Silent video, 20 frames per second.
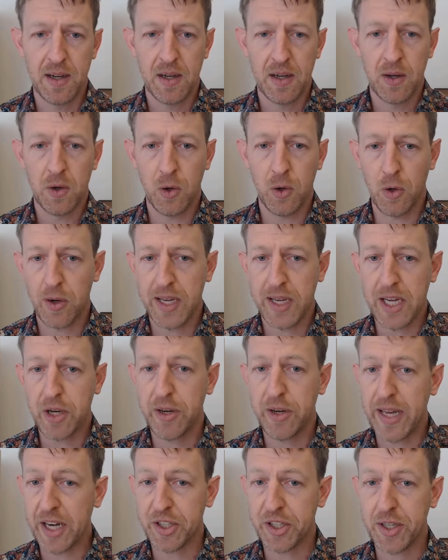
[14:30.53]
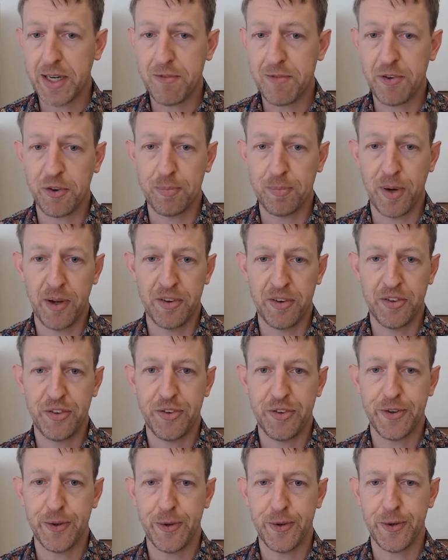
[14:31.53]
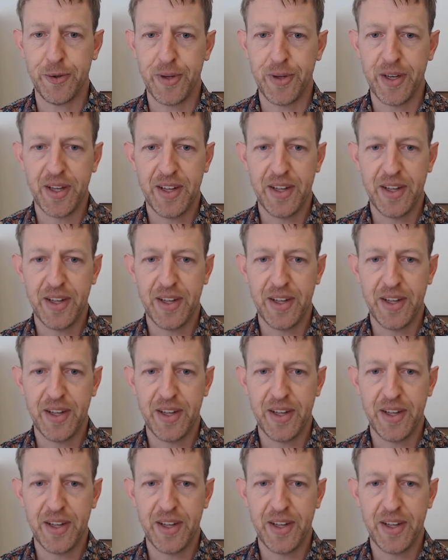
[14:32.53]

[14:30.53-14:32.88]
Or he could actually respond to